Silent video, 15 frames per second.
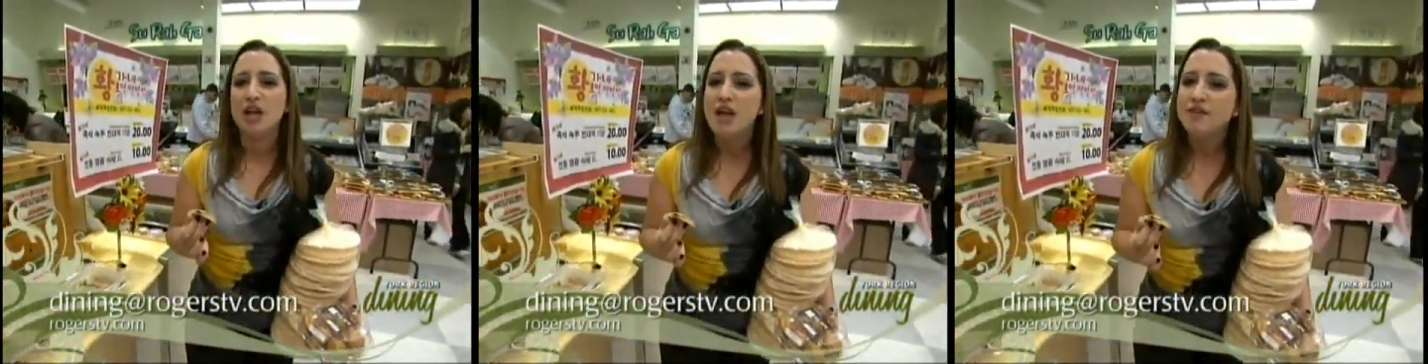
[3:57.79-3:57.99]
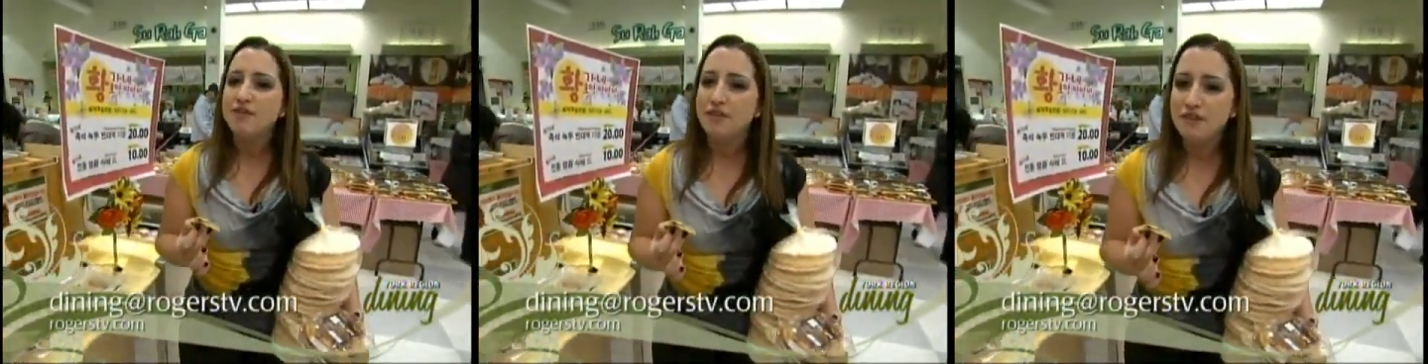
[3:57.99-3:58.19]

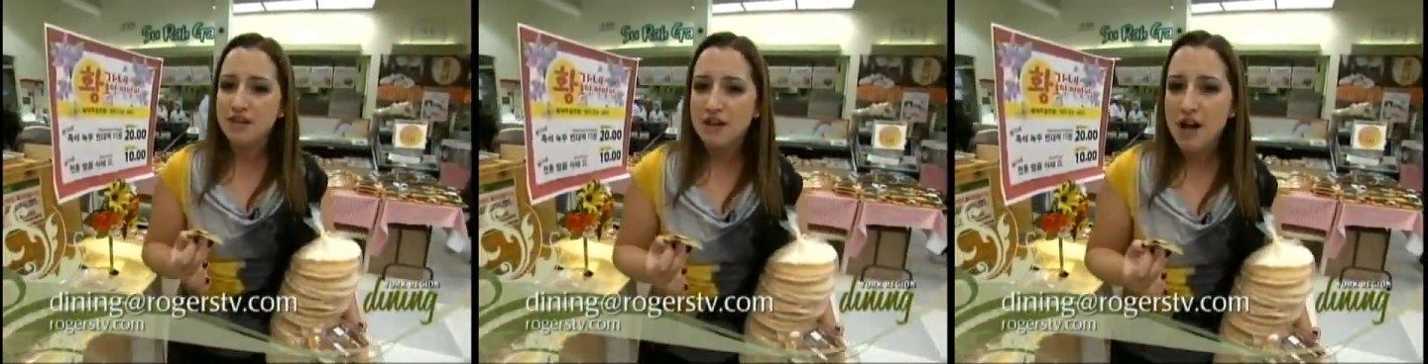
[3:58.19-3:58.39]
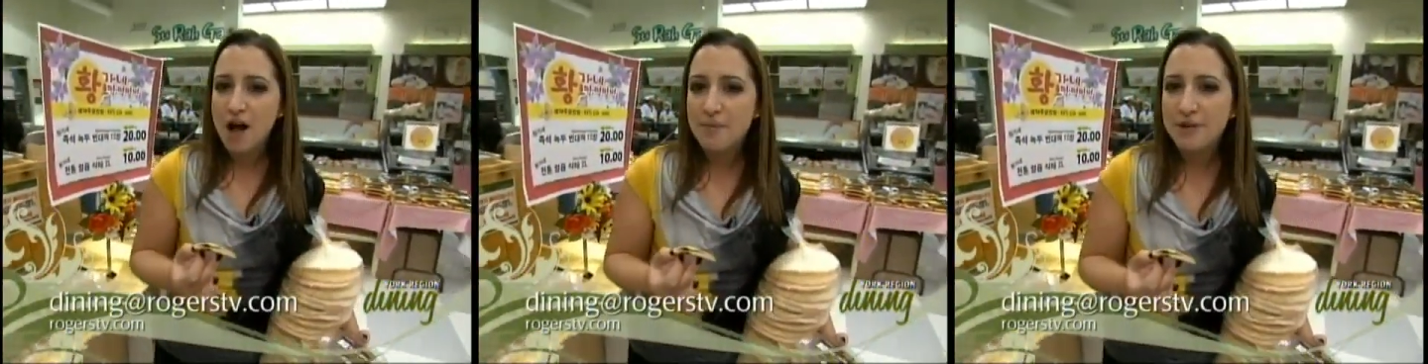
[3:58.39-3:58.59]
If you have
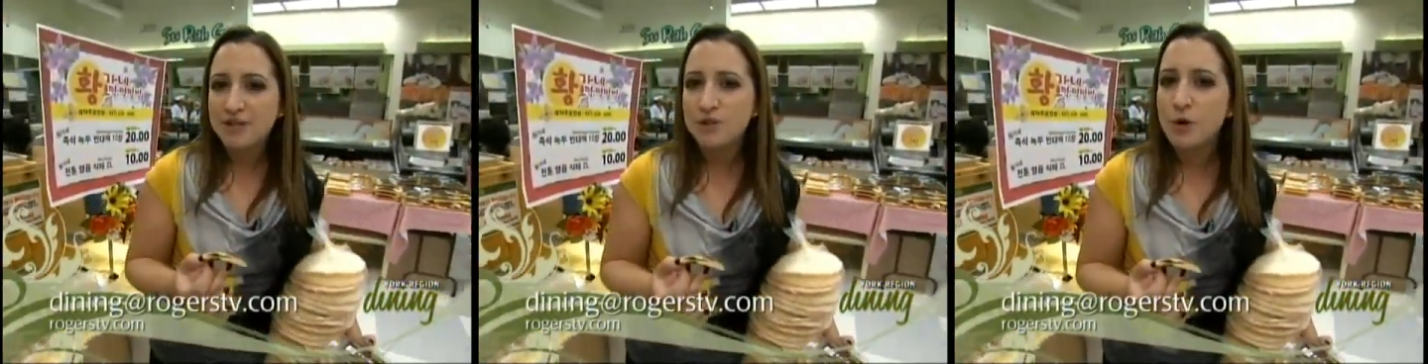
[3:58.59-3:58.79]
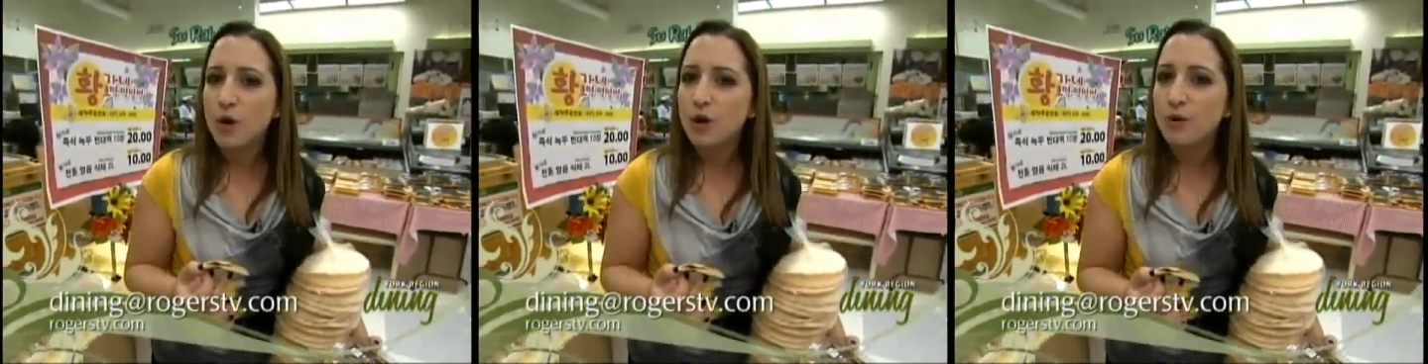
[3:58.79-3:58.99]
any
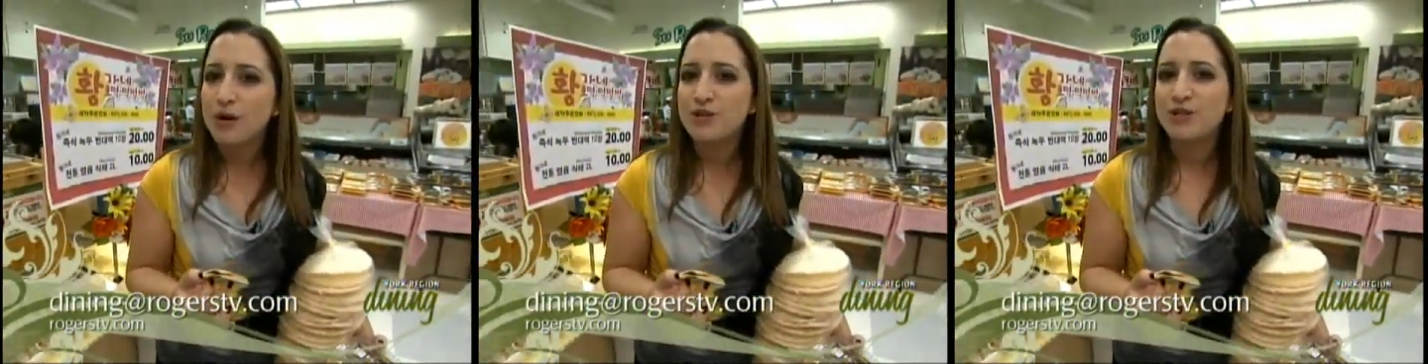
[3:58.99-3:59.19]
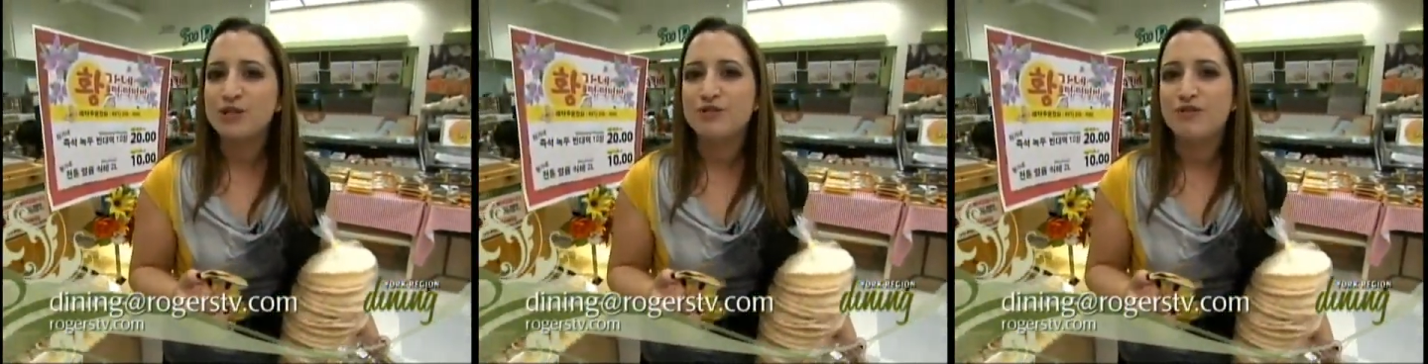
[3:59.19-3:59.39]
comments or
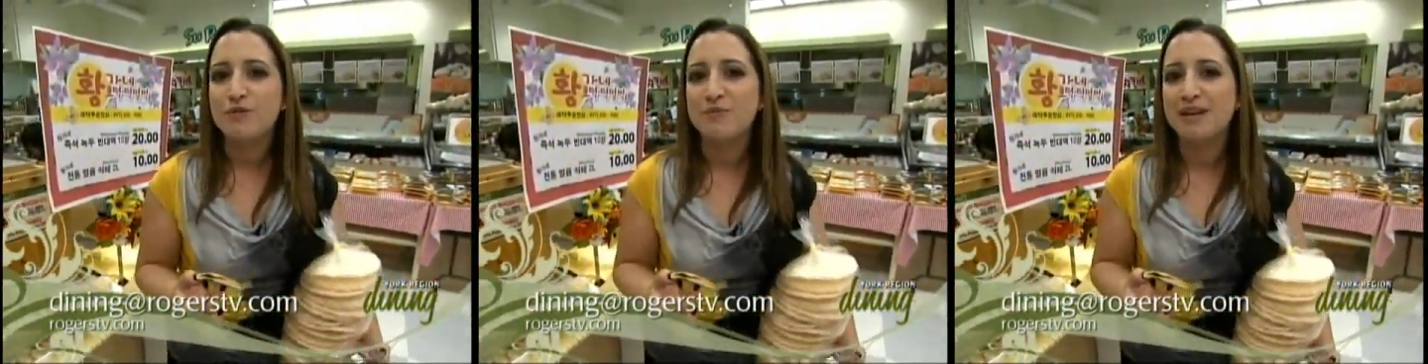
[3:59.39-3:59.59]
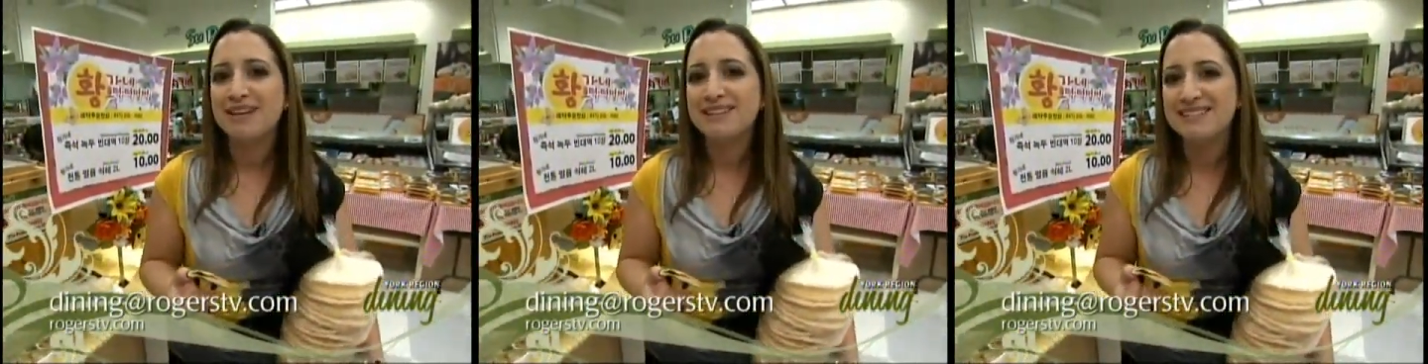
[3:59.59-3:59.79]
questions
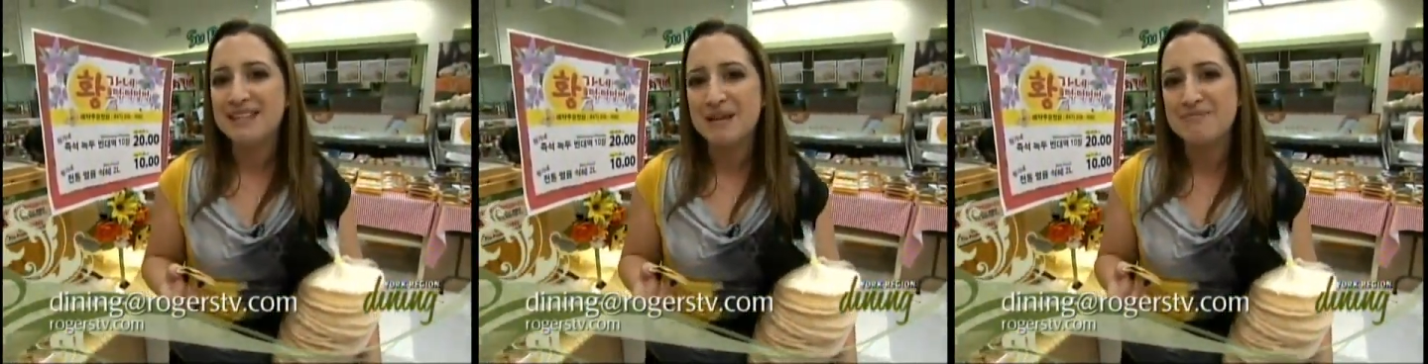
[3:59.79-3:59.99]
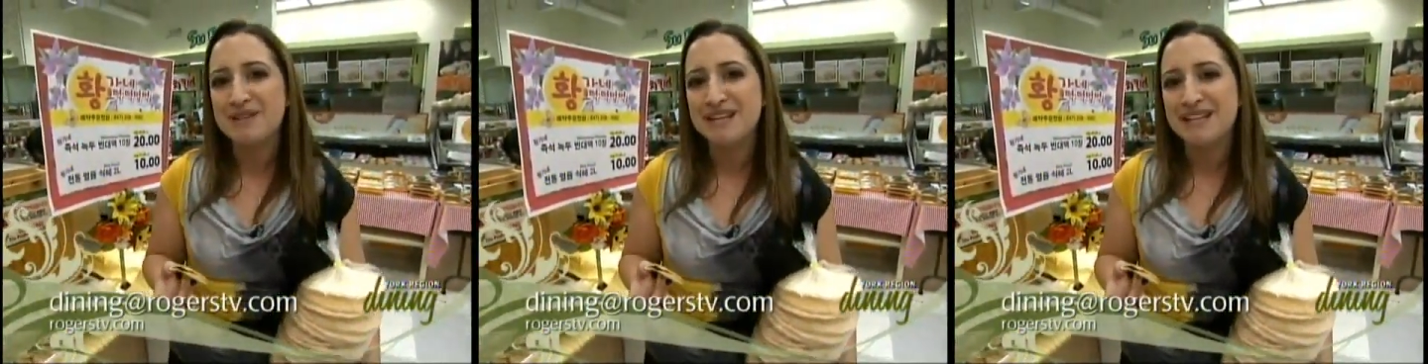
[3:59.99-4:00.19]
for me, send